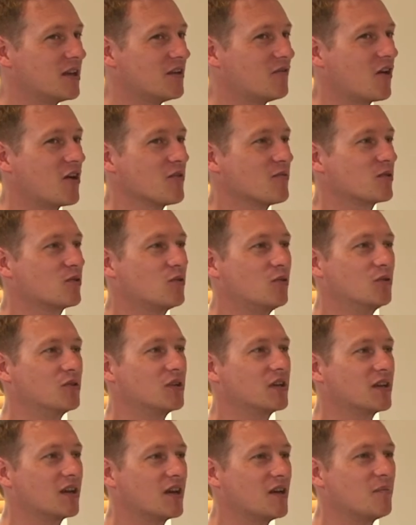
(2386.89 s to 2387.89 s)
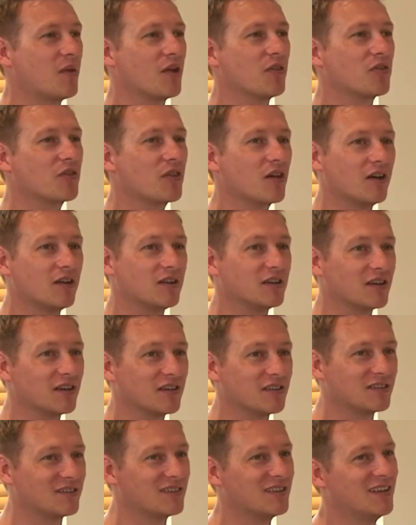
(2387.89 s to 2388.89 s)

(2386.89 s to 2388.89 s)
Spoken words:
if I recorded it a month earlier.